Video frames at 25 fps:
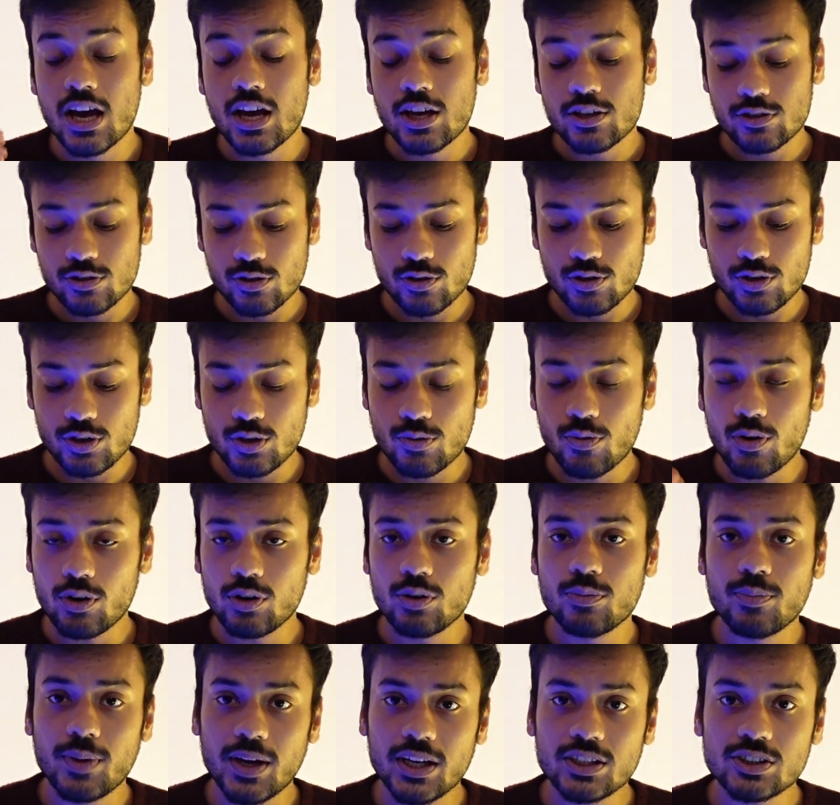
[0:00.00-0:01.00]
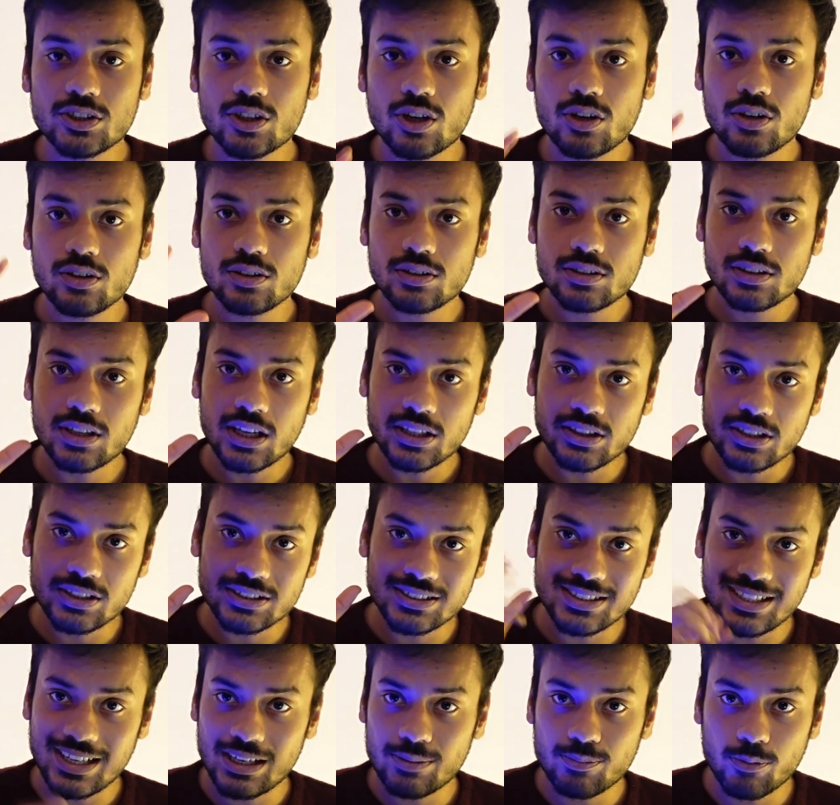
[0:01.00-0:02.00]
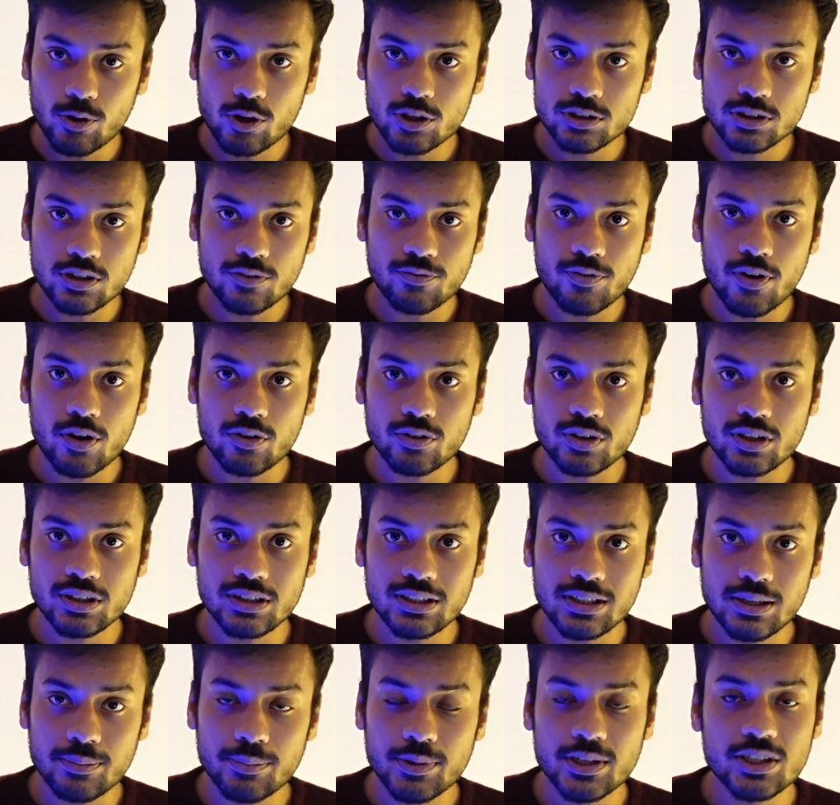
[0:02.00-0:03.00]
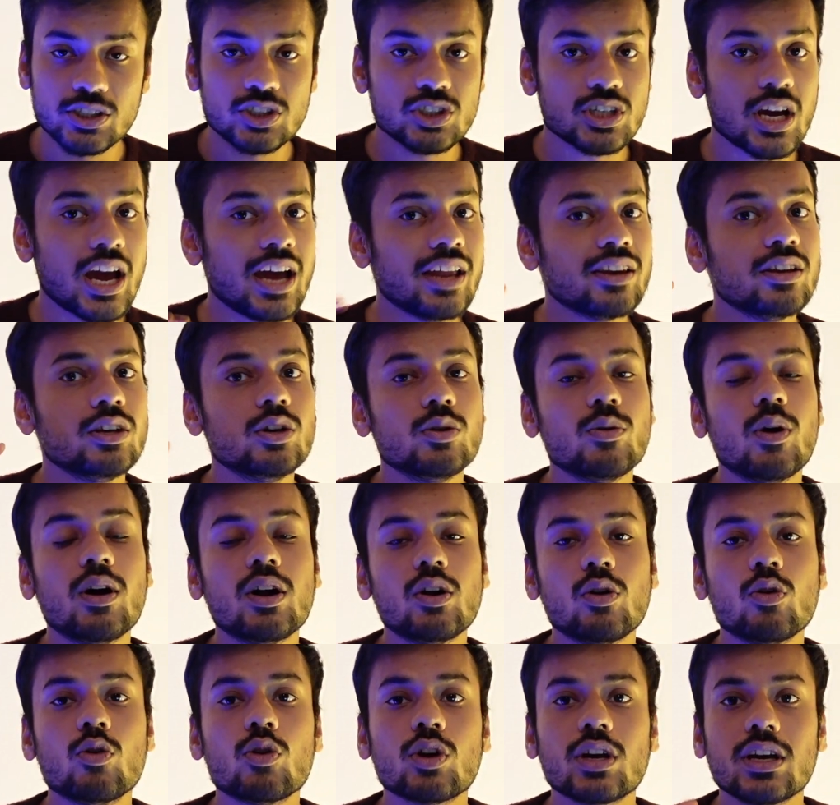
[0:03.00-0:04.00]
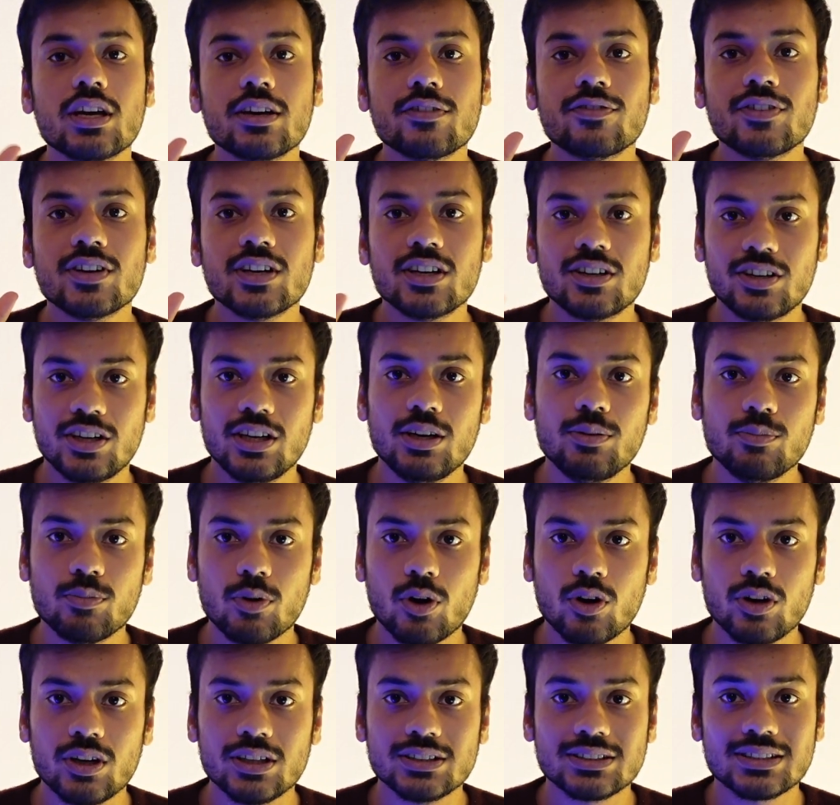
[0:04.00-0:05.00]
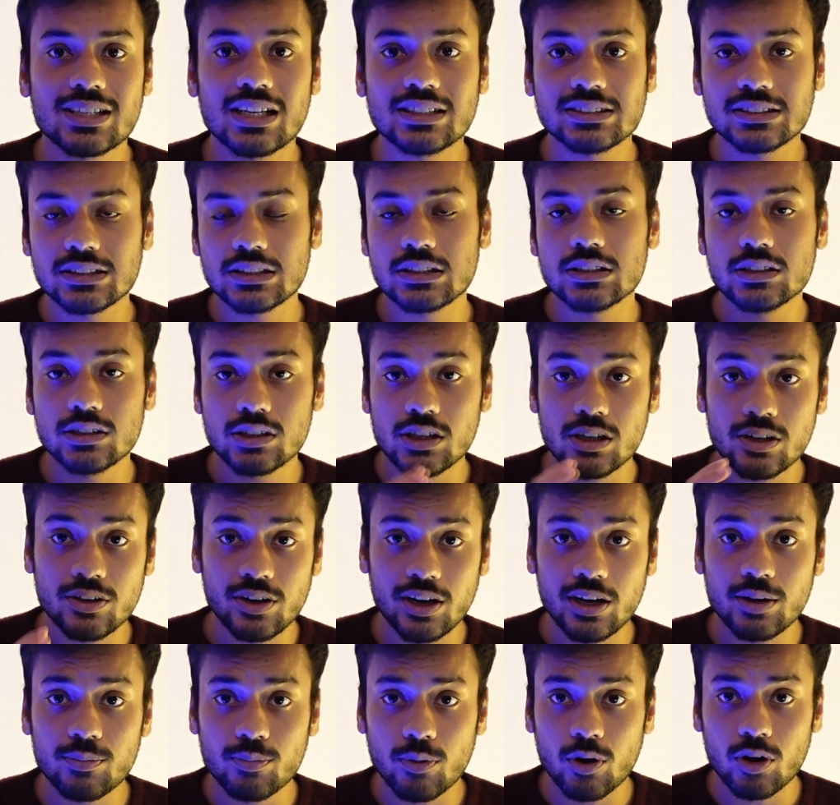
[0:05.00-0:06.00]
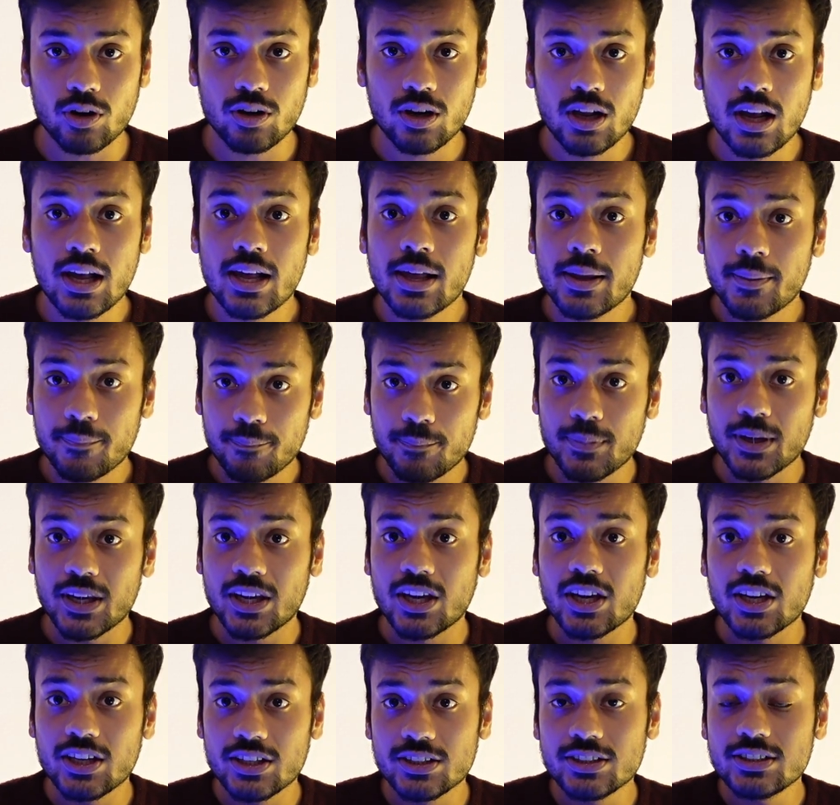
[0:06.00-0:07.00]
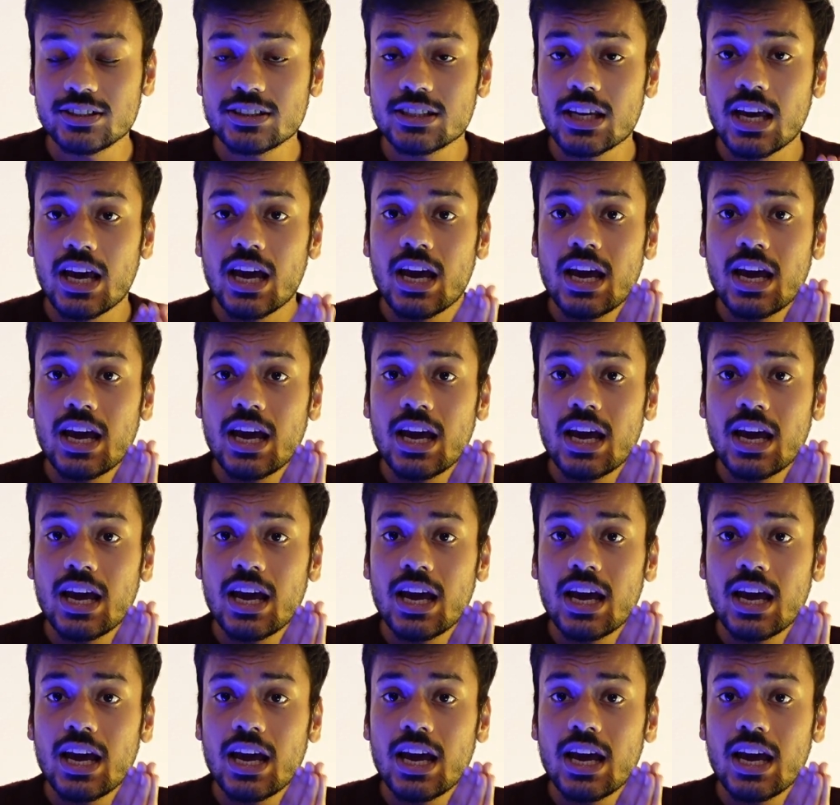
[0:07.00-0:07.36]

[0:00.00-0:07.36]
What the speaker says: So you want to make sure that these red balls are found in the image, and you are okay if a green ball is considered a red ball because